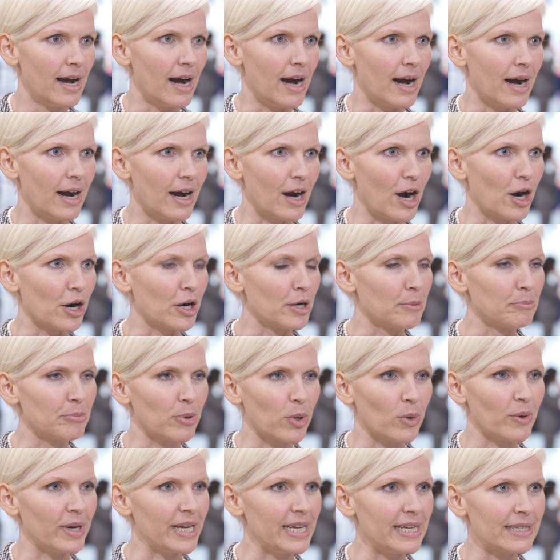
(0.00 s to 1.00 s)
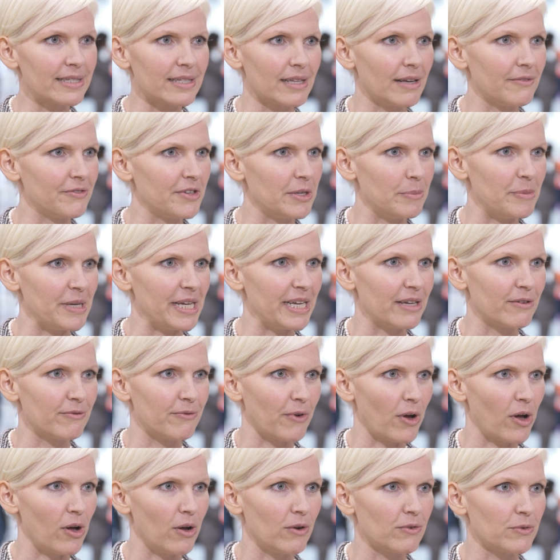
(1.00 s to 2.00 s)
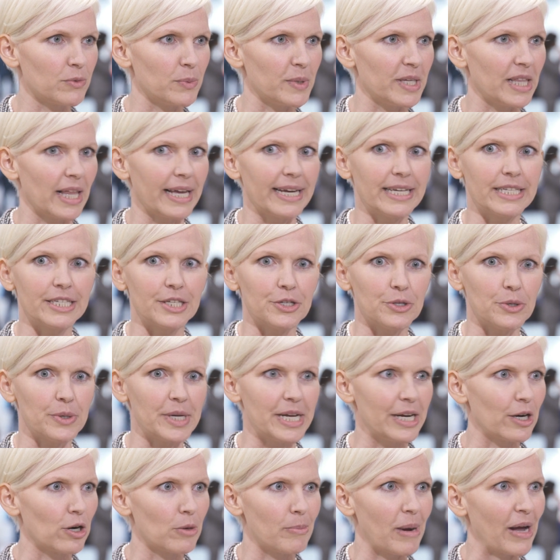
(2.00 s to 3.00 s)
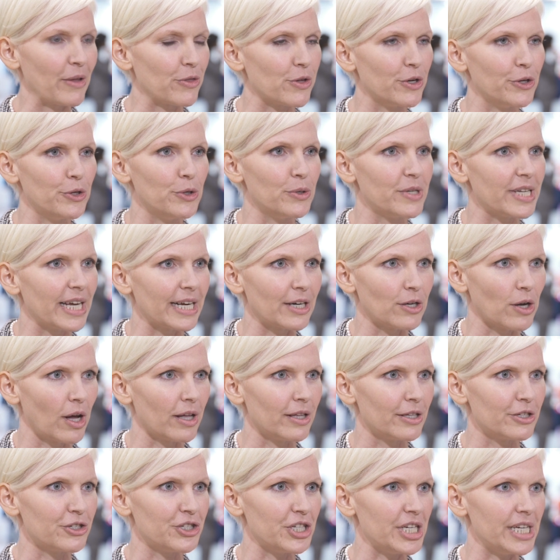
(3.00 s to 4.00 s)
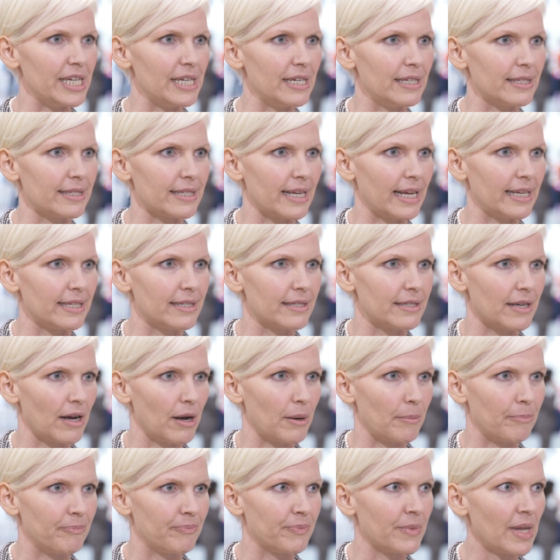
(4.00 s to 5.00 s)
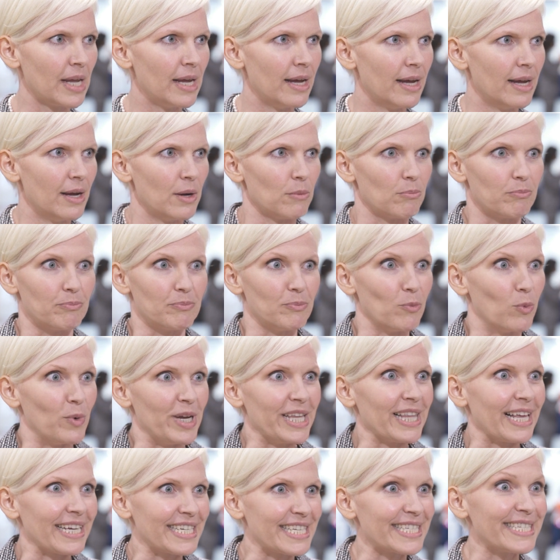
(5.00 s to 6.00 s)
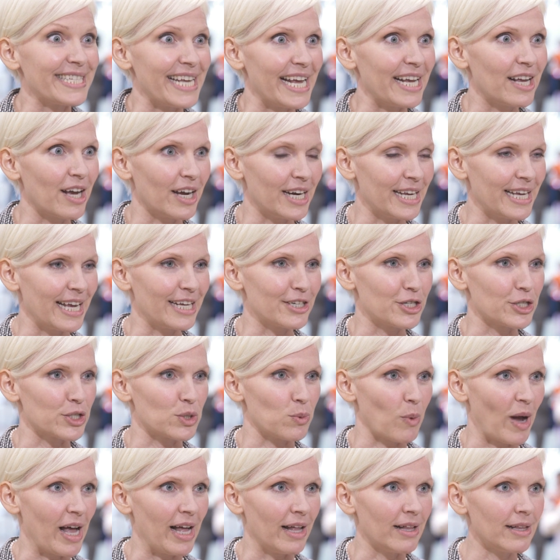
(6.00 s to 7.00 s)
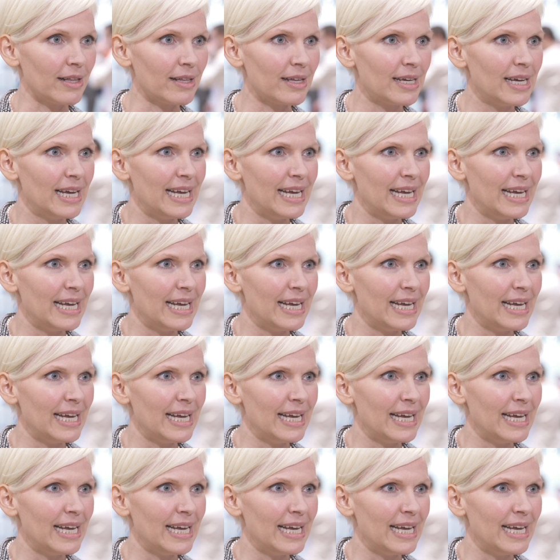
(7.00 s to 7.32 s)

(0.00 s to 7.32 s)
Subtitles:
Our employees love to be involved. We like to hear about the new technologies, and we like to stay cutting edge as well.